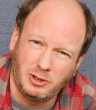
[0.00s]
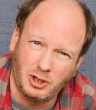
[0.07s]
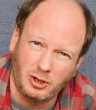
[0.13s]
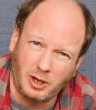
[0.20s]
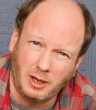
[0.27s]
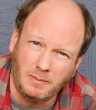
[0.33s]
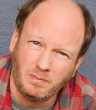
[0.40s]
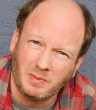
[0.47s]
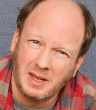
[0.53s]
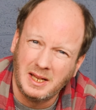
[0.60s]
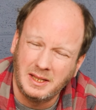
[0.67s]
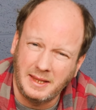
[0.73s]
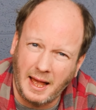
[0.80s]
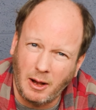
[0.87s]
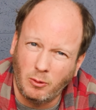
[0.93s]
sugar.
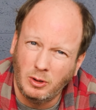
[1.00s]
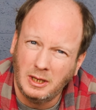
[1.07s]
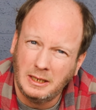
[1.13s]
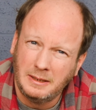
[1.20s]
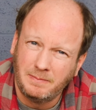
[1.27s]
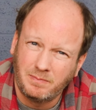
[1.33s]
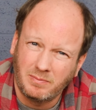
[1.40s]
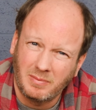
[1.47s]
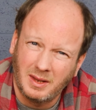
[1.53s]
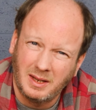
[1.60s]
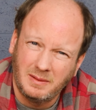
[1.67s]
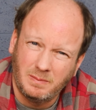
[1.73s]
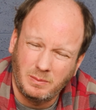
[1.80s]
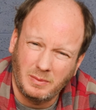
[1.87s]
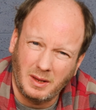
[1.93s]
Now,
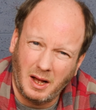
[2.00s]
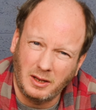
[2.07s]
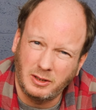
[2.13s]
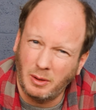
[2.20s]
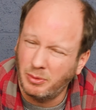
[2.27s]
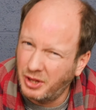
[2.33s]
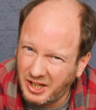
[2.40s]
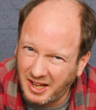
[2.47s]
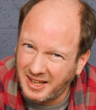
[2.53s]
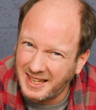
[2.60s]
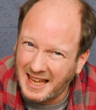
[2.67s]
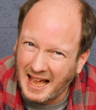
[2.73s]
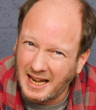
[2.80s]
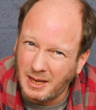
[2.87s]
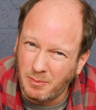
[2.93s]
I don't think I can
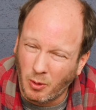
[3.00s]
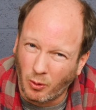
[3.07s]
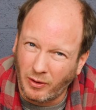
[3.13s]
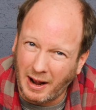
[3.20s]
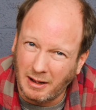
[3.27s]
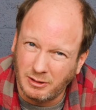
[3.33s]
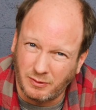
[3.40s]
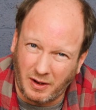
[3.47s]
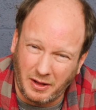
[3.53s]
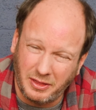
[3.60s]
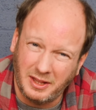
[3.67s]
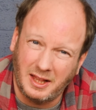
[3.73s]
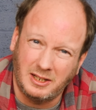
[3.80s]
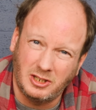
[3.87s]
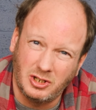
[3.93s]
get any more out of it. I
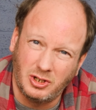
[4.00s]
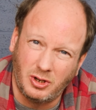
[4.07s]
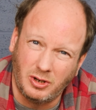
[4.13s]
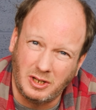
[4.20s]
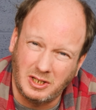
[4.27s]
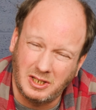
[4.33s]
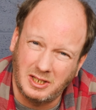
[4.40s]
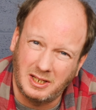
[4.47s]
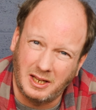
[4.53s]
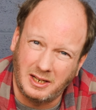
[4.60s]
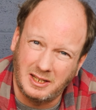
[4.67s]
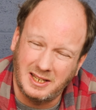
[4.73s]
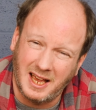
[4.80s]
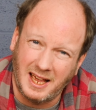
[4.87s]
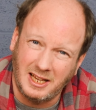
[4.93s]
think that's as good as it's going
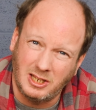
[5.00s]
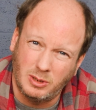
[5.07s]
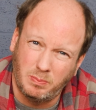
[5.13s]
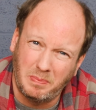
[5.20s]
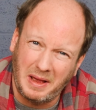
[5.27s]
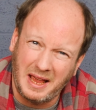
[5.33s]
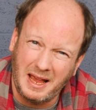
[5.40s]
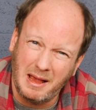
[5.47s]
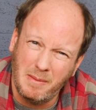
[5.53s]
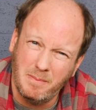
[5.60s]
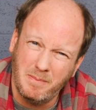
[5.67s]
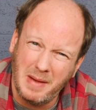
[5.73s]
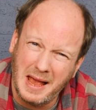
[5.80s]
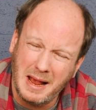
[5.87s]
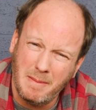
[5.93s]
to taste. But it
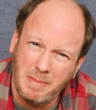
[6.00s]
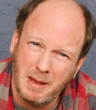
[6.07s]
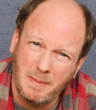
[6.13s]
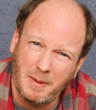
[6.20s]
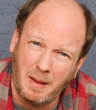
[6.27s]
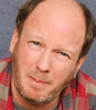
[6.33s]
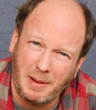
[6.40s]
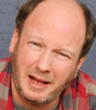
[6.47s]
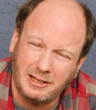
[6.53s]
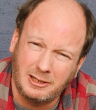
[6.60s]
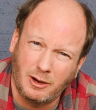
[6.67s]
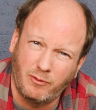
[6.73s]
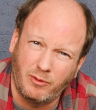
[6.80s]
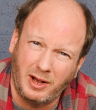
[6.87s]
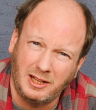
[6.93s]
may be a bit
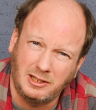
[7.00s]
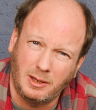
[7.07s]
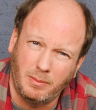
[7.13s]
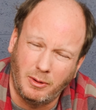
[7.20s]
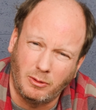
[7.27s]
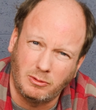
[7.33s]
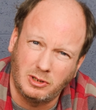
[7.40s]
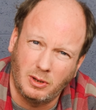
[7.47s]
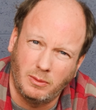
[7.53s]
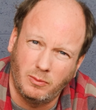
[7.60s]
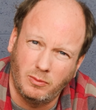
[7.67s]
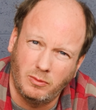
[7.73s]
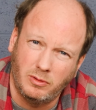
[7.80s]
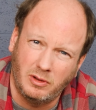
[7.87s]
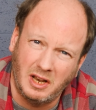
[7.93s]
better if we add some milk.
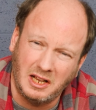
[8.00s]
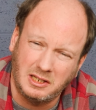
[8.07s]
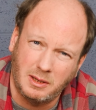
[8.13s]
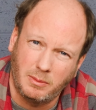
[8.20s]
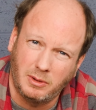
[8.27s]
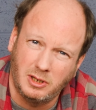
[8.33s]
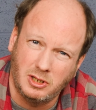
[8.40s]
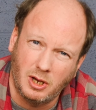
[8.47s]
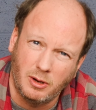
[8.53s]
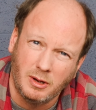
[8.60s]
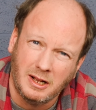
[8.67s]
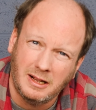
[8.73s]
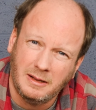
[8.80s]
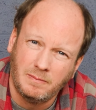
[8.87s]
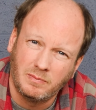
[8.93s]
So the next thing I'm going to do
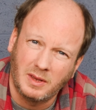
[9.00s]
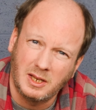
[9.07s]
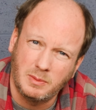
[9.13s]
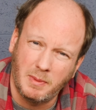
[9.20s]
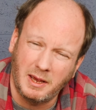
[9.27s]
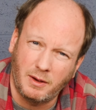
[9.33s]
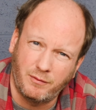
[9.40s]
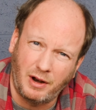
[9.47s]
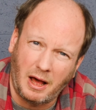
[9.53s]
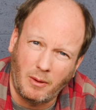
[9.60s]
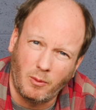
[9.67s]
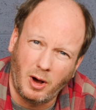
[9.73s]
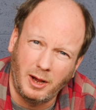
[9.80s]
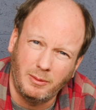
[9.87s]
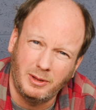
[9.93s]
is make a flat
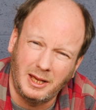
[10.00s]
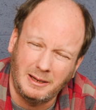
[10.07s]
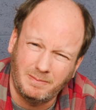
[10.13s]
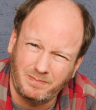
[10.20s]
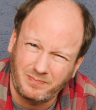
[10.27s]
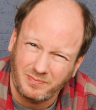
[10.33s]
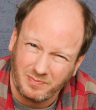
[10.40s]
white with it,